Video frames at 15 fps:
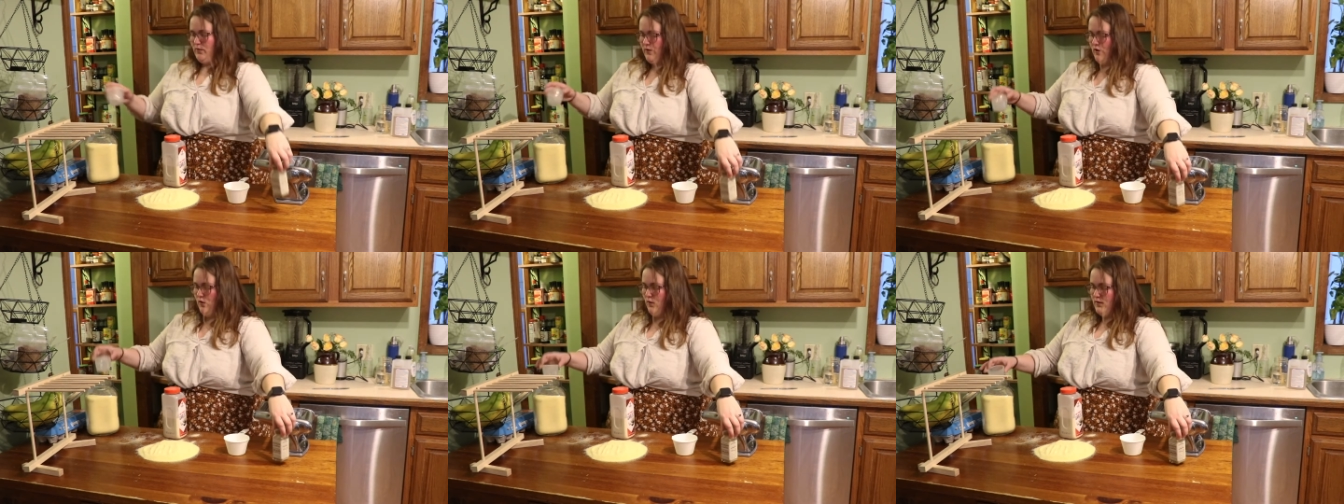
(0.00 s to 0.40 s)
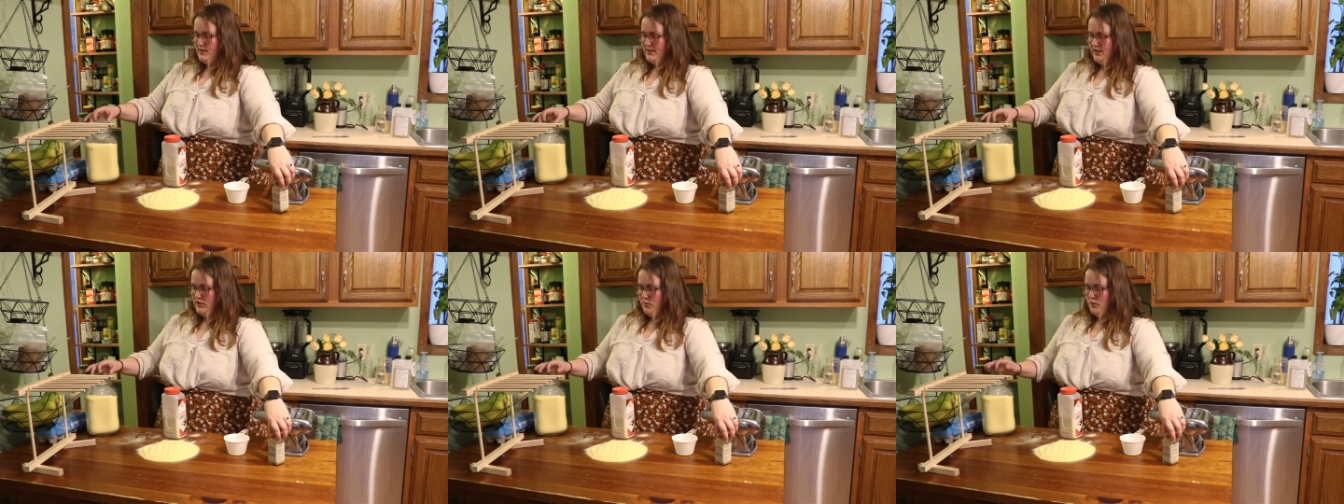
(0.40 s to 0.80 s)
we
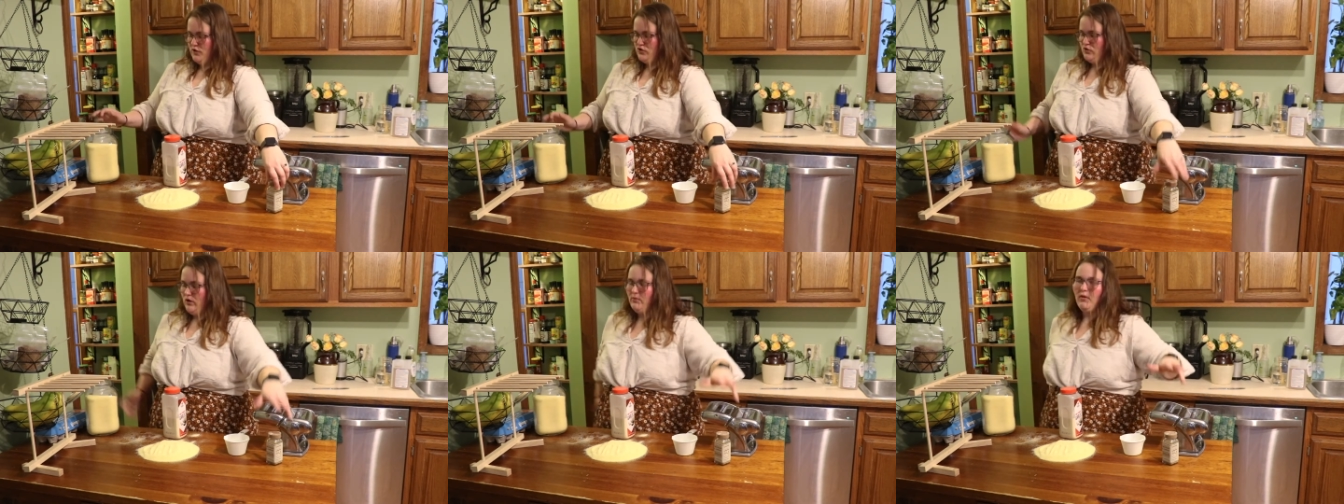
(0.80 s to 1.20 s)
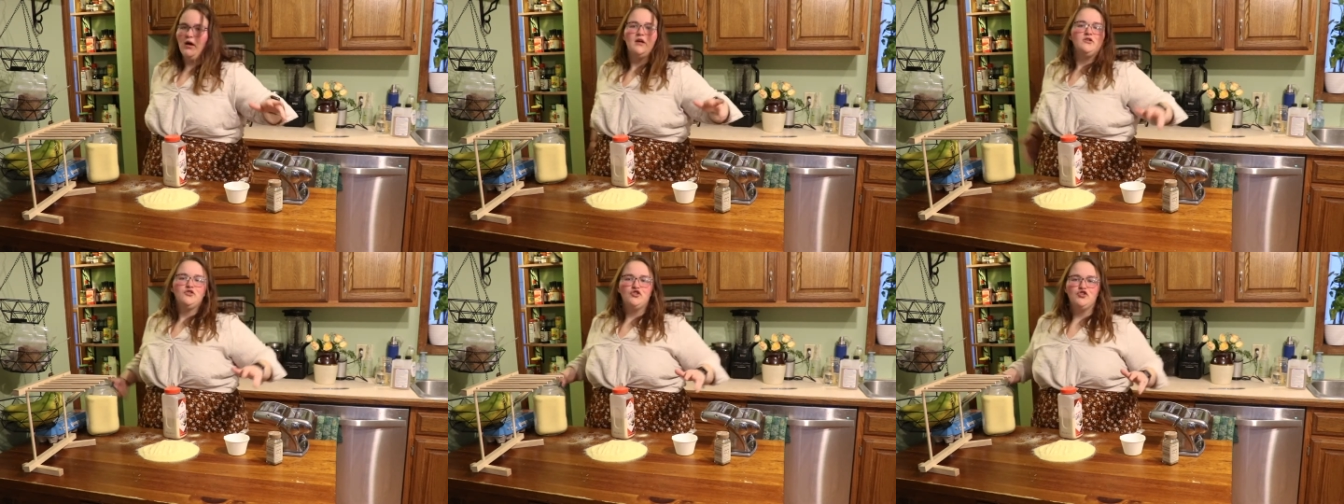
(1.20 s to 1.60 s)
always like to put into our
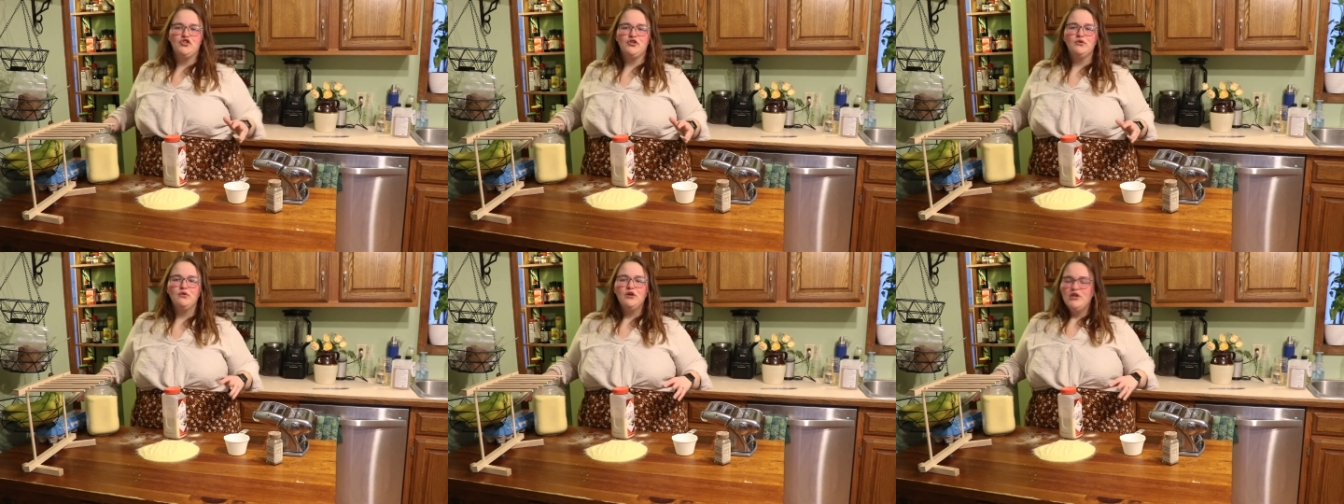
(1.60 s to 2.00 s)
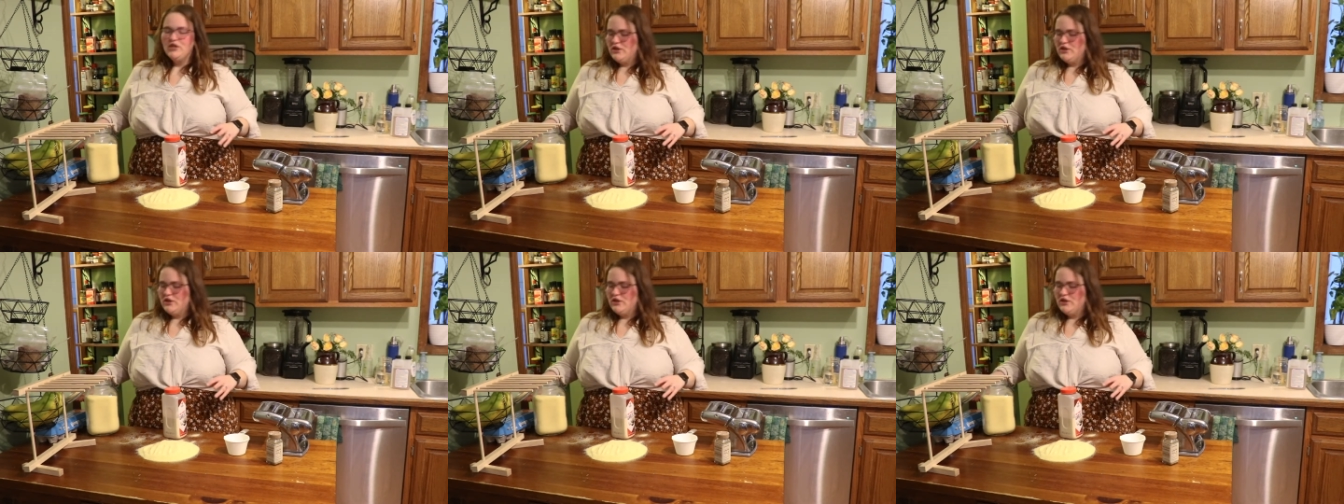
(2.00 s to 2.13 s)
pasta too.